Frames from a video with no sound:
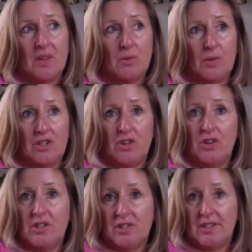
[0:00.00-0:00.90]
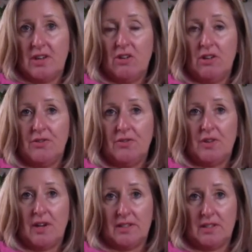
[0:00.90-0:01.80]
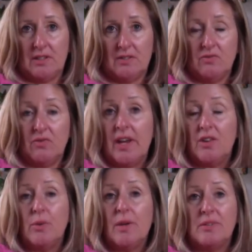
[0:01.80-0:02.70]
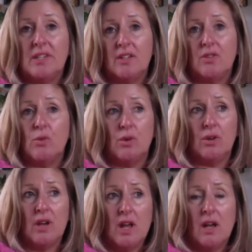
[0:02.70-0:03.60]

You can just get hold of us via the website, or